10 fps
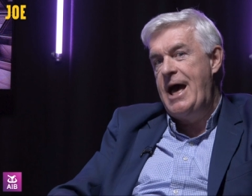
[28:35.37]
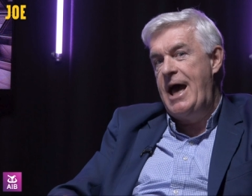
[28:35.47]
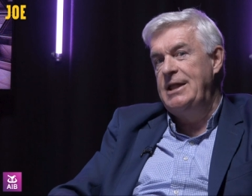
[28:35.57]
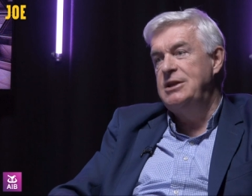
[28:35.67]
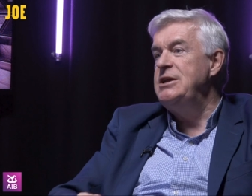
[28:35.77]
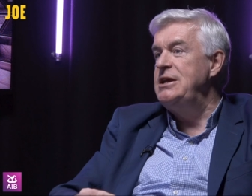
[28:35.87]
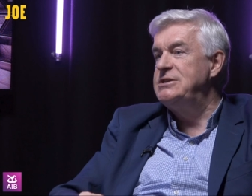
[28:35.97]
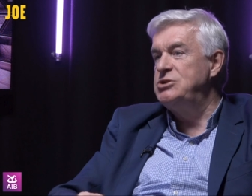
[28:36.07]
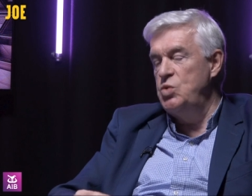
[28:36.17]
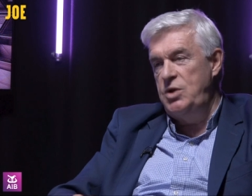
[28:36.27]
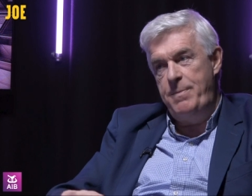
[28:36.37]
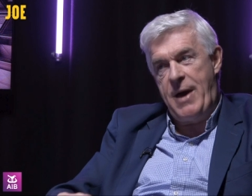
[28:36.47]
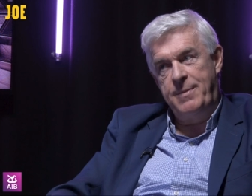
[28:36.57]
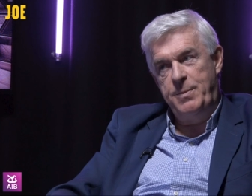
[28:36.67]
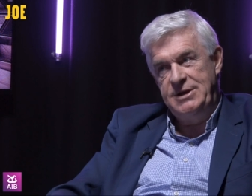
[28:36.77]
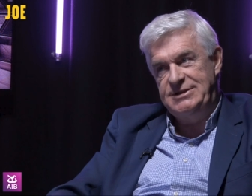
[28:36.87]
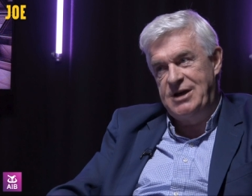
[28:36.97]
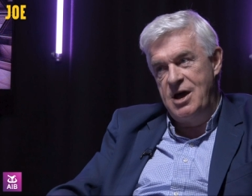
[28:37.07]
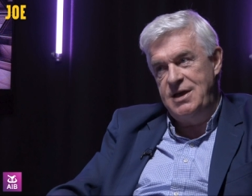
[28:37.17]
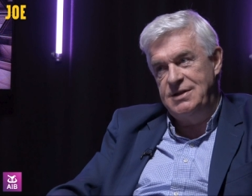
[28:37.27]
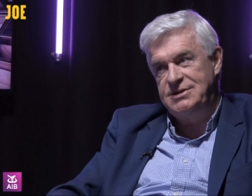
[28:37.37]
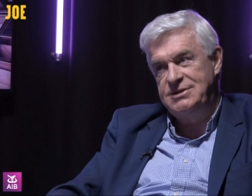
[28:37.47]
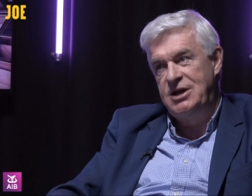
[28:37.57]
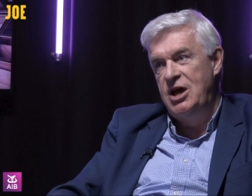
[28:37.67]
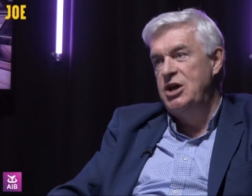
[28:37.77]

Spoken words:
and it's totally backed by science.